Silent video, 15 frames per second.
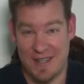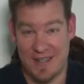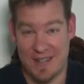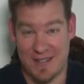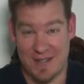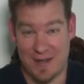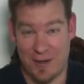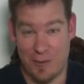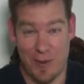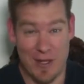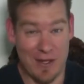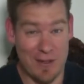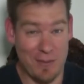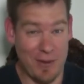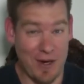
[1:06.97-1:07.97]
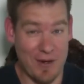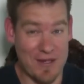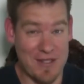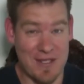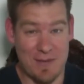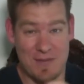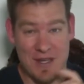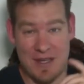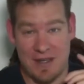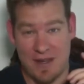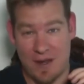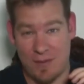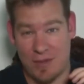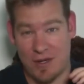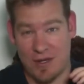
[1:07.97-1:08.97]
This is our weekly progress update
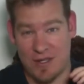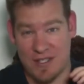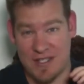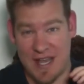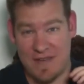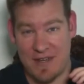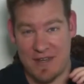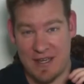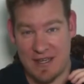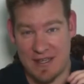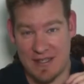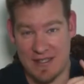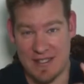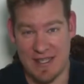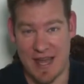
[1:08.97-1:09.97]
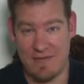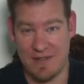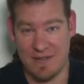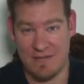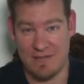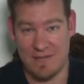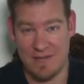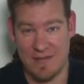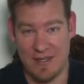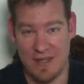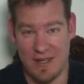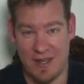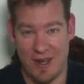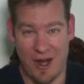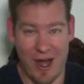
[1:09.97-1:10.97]
number 77,
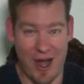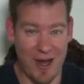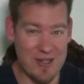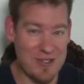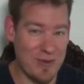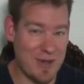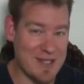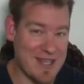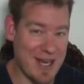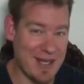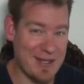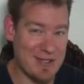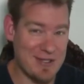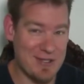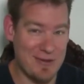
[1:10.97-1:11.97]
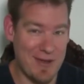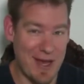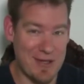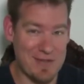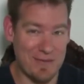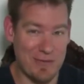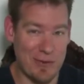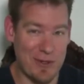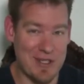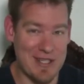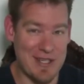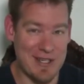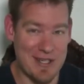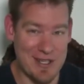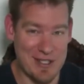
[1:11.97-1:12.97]
August 22nd,
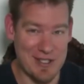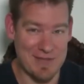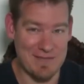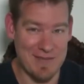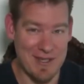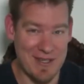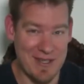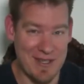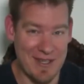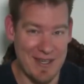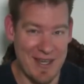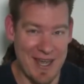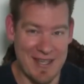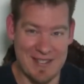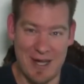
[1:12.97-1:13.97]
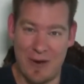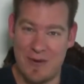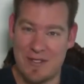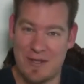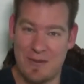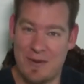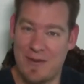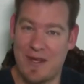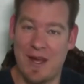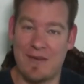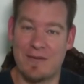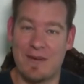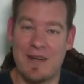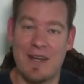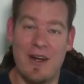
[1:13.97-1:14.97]
2014 edition. As always, I'm going to be
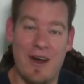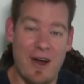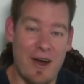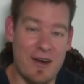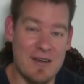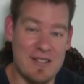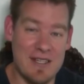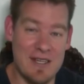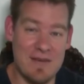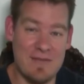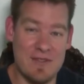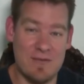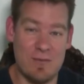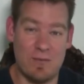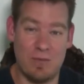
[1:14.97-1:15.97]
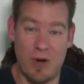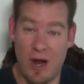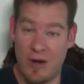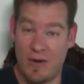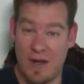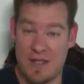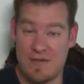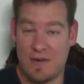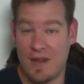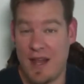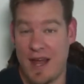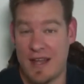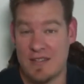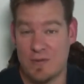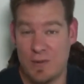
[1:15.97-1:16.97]
covering our team's progress for the
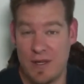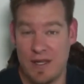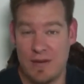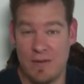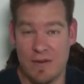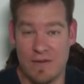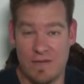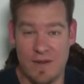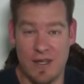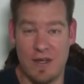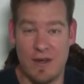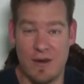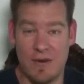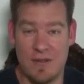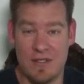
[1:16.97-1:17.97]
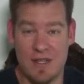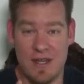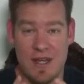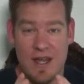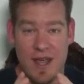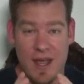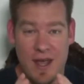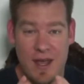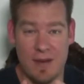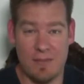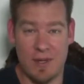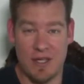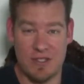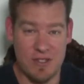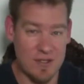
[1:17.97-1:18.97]
last week with videos and
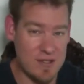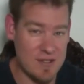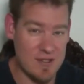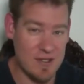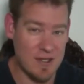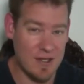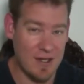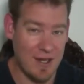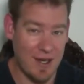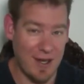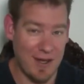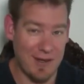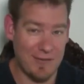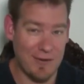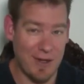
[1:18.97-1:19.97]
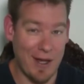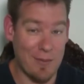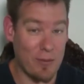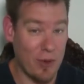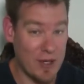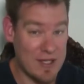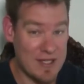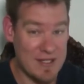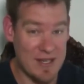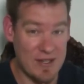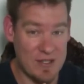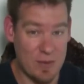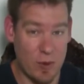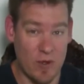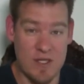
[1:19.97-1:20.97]
pictures. And if you'd like more
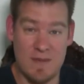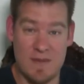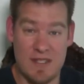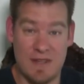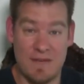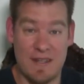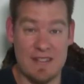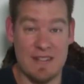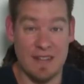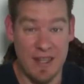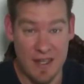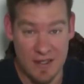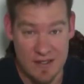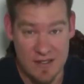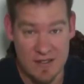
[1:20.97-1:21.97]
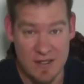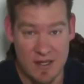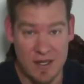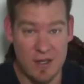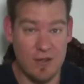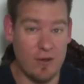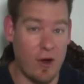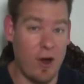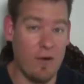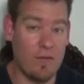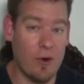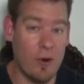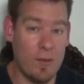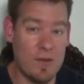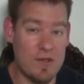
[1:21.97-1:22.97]
details, more specifics, links to all of the
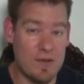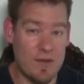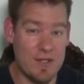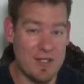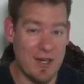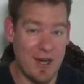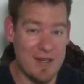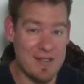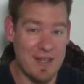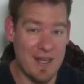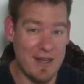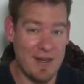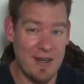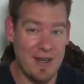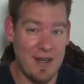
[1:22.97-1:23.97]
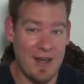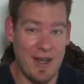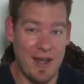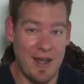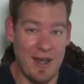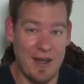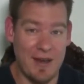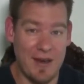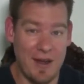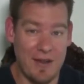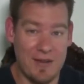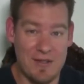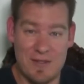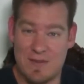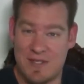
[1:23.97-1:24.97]
open source content and
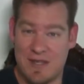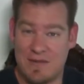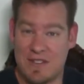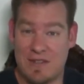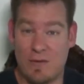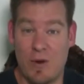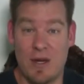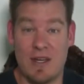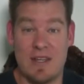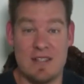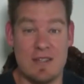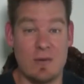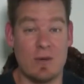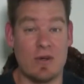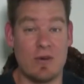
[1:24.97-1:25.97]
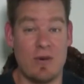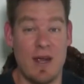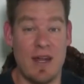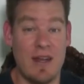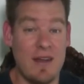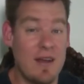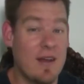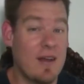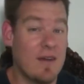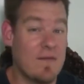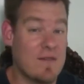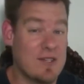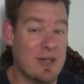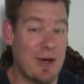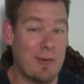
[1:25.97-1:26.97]
other specifics of what it is that we're creating,
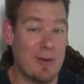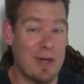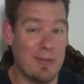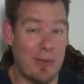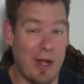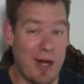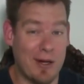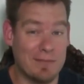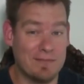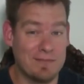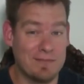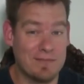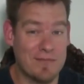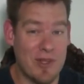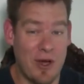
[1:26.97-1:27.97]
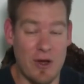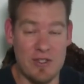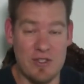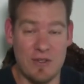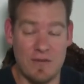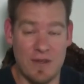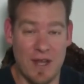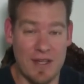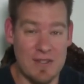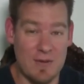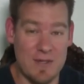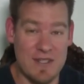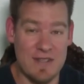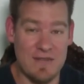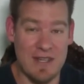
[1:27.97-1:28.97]
visit our written blog. Also, if you'd like to
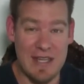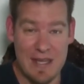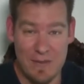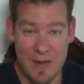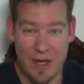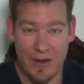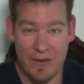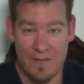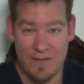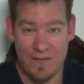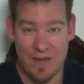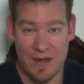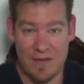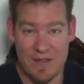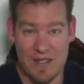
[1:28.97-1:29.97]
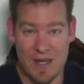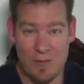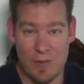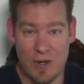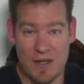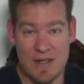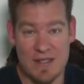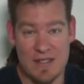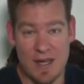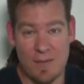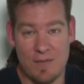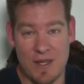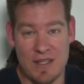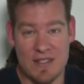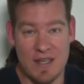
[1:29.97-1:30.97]
receive an email every time one of these
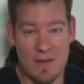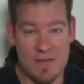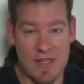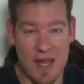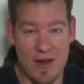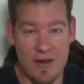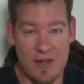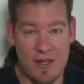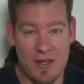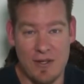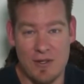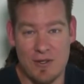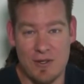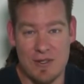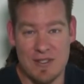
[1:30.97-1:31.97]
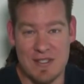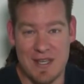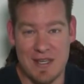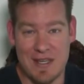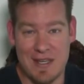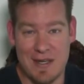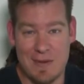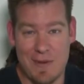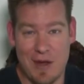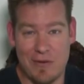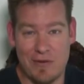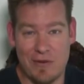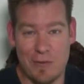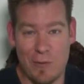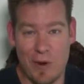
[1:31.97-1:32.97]
updates comes out, you can send an email
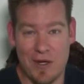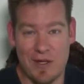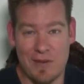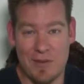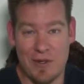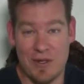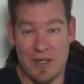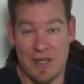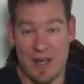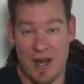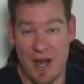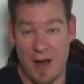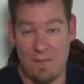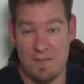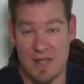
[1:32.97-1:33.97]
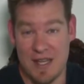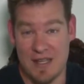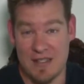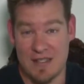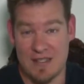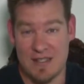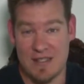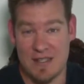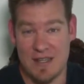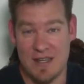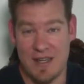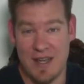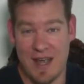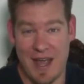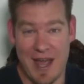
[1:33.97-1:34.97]
to onecommunityupdates
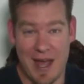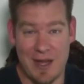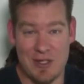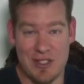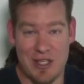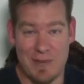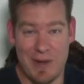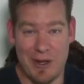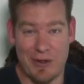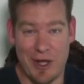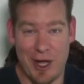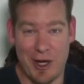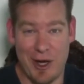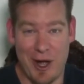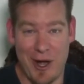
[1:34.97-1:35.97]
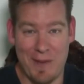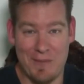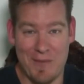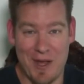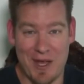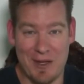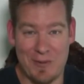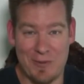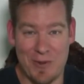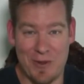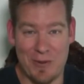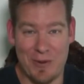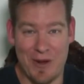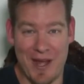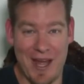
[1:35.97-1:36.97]
at gmail.com and we
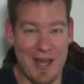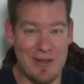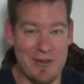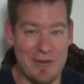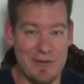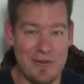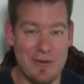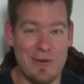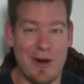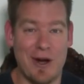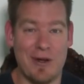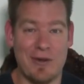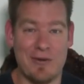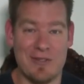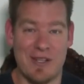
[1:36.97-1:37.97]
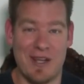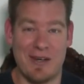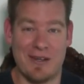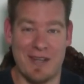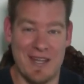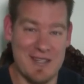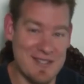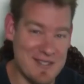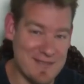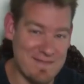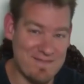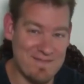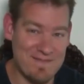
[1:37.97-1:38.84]
will add you to our newsletter list.